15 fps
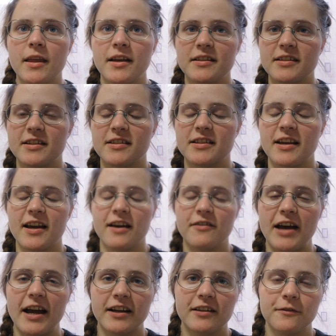And since they have
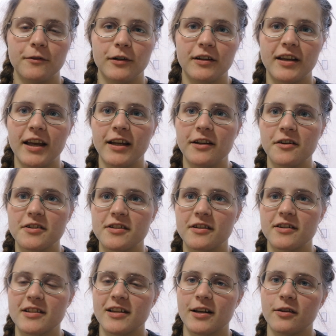active volcanoes,
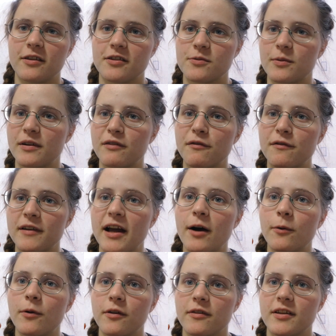there's like this one
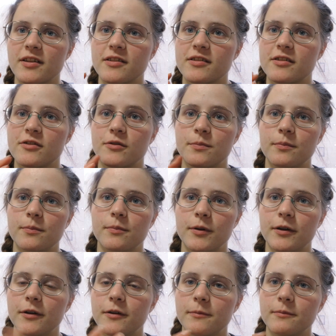flower that's
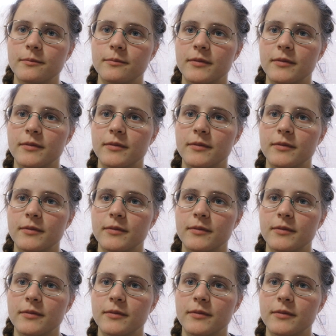super.